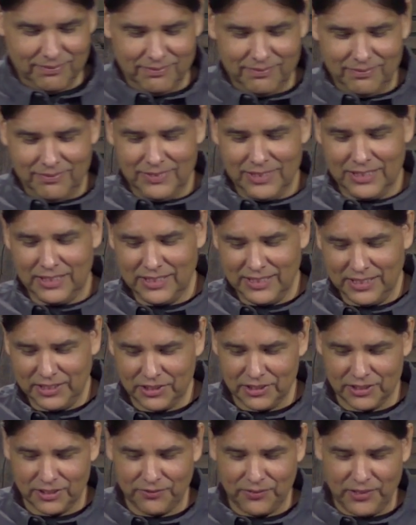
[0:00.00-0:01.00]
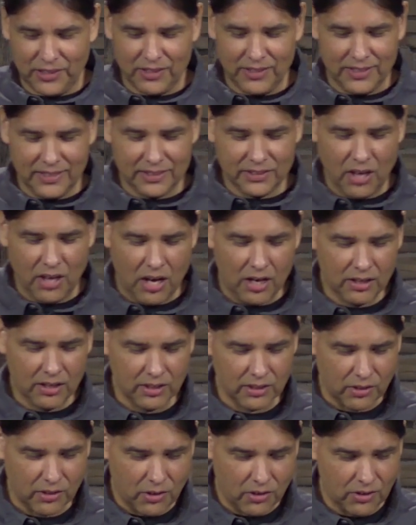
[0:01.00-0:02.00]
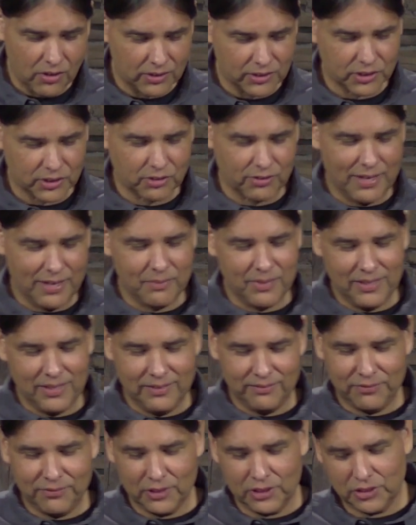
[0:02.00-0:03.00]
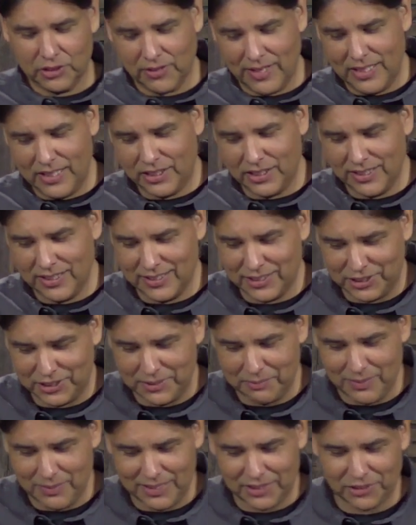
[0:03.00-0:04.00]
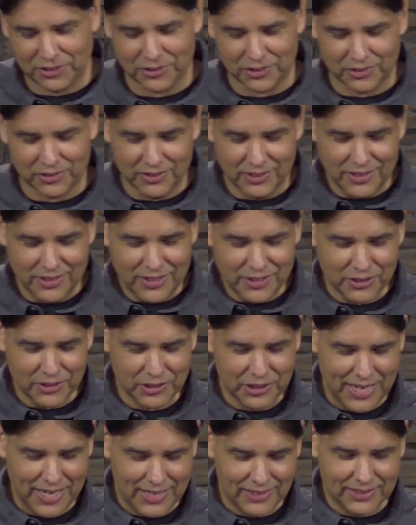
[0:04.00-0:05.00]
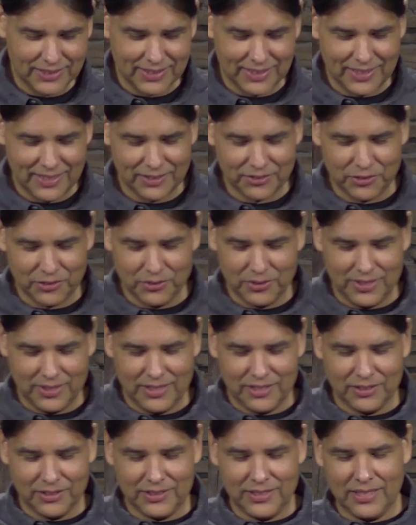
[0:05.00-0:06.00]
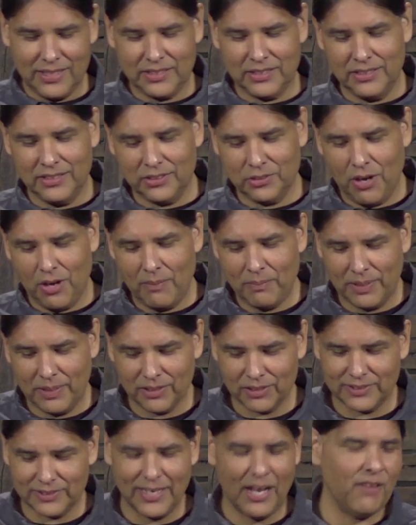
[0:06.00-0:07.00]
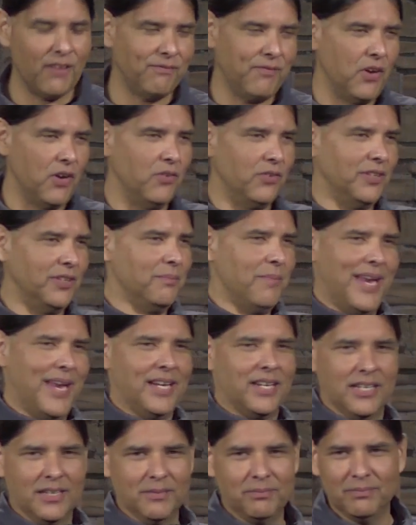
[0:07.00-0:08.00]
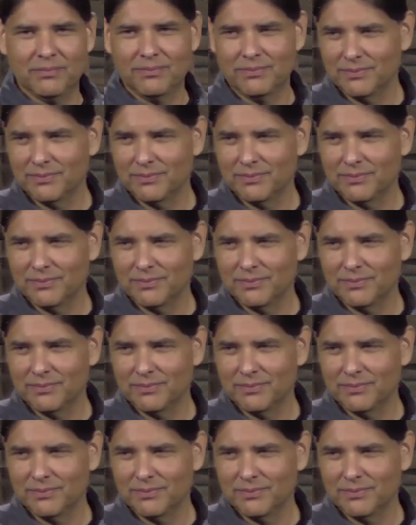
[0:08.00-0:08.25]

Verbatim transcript: And the sister's furious, honking her horn, screaming frustration as she missed her, her chance to get through the intersection, dropping her cell phone and makeup.